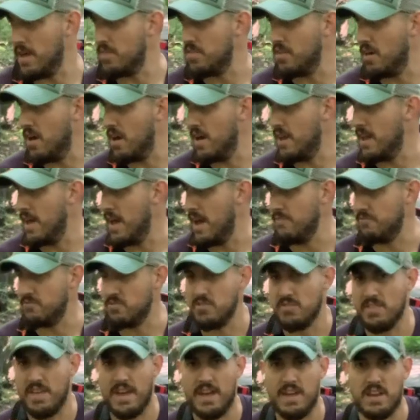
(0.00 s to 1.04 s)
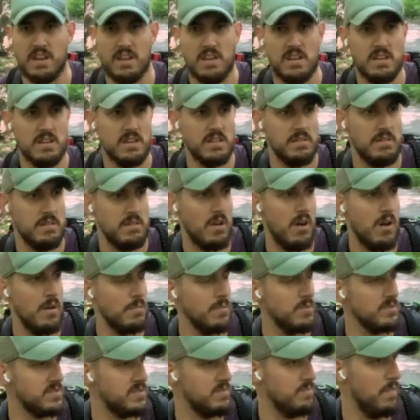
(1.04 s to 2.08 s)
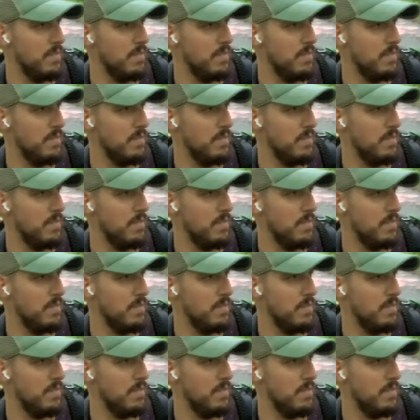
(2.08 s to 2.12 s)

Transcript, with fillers: I thought after that almost